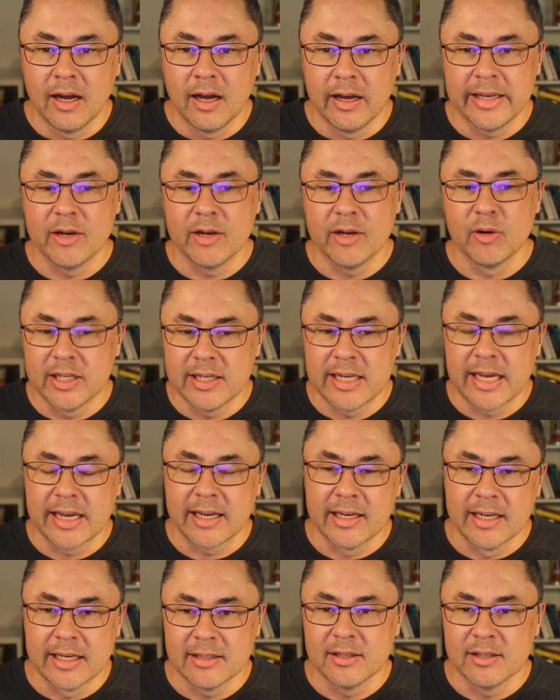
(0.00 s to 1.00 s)
Here are the
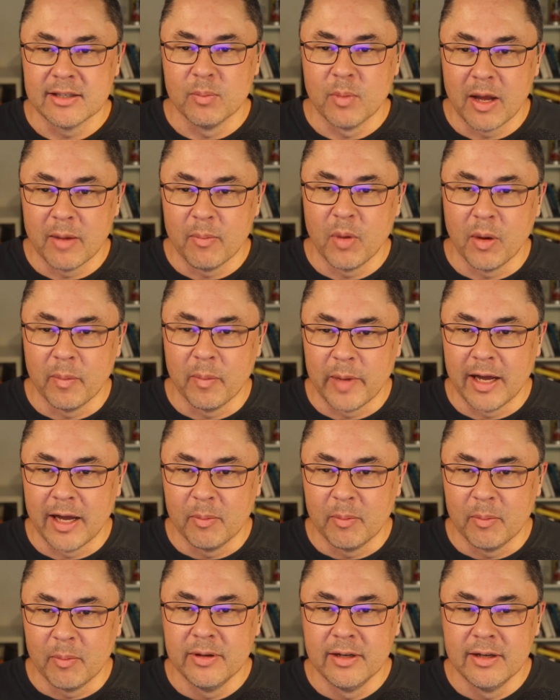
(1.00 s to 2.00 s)
techniques that might pop
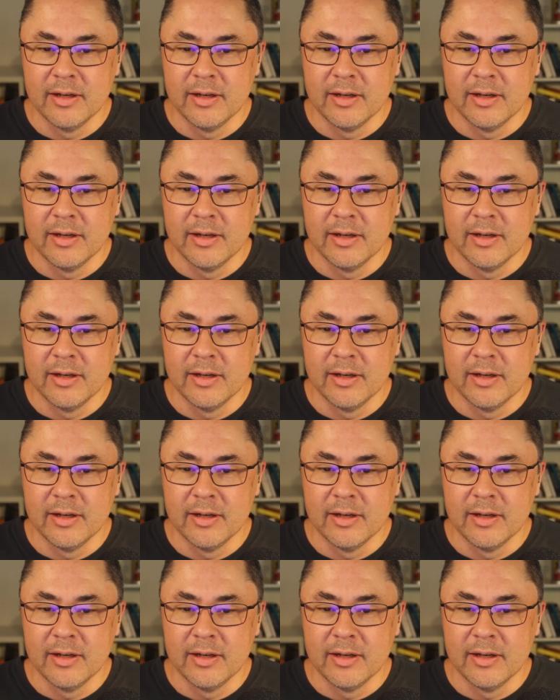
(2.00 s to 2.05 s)
up.